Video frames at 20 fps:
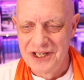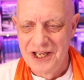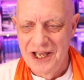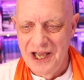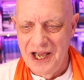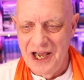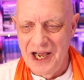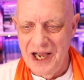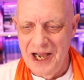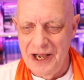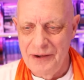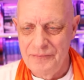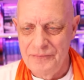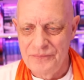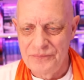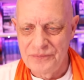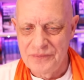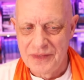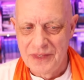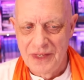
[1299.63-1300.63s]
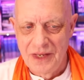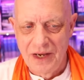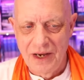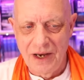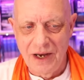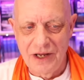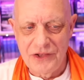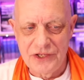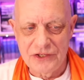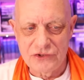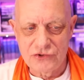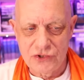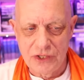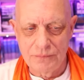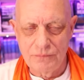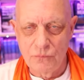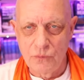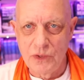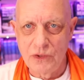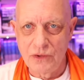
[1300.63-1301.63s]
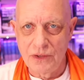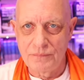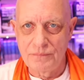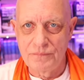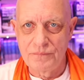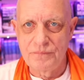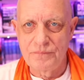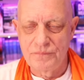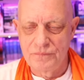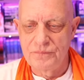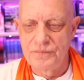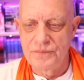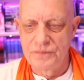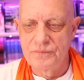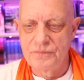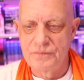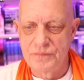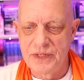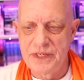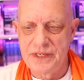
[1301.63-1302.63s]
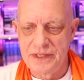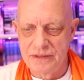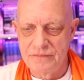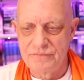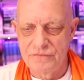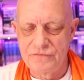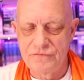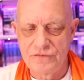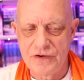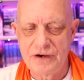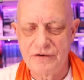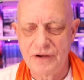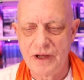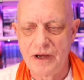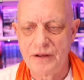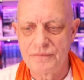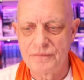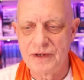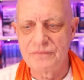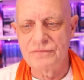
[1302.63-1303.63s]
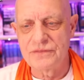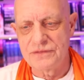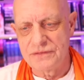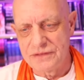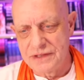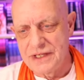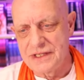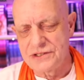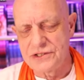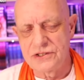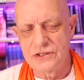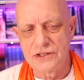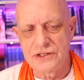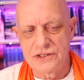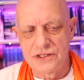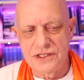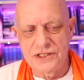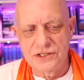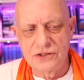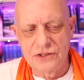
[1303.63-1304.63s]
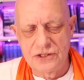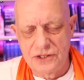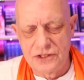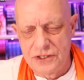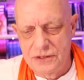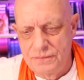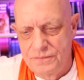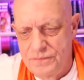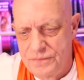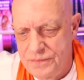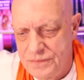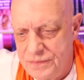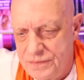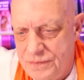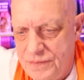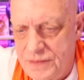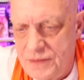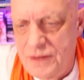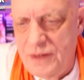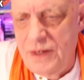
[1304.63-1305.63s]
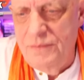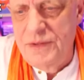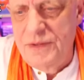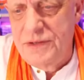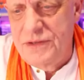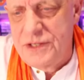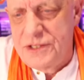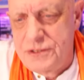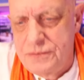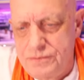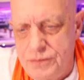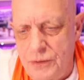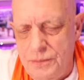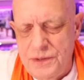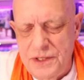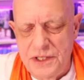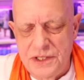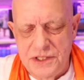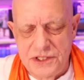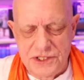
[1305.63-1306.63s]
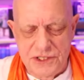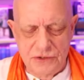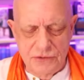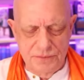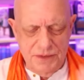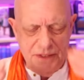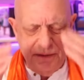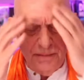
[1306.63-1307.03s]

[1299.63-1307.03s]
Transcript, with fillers: Um, I think Trump will be very. Uh, let's look. Let's look at the. I mean, this is probably going to still be my